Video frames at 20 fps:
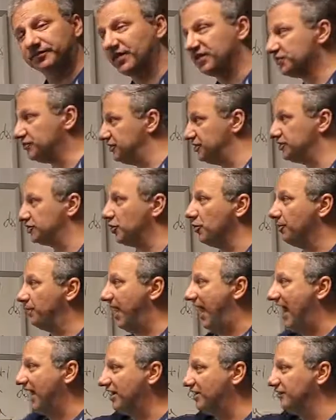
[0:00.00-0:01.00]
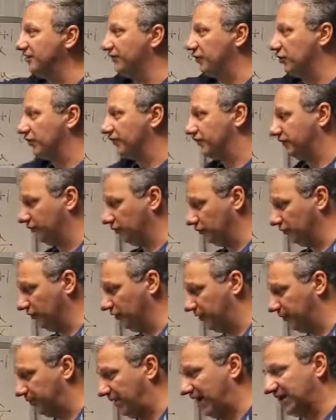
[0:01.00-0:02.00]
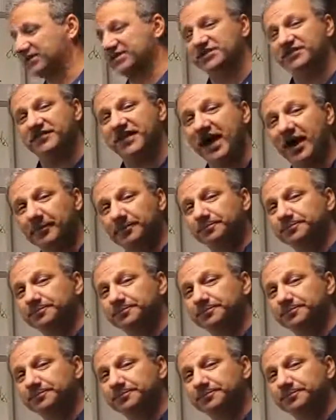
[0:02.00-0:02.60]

So we just go back and forth with the practice of that.